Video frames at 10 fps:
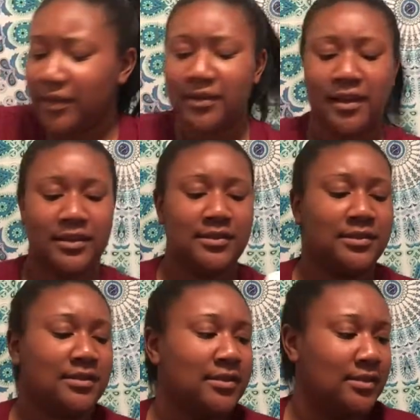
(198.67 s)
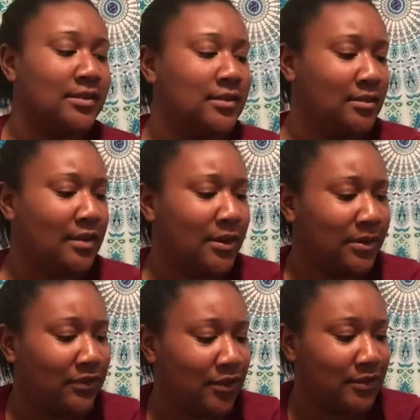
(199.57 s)
Next, this is, I
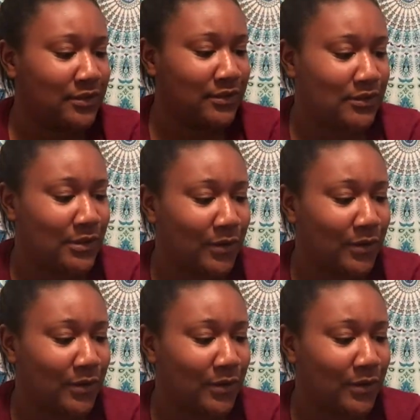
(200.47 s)
don't even think this is new.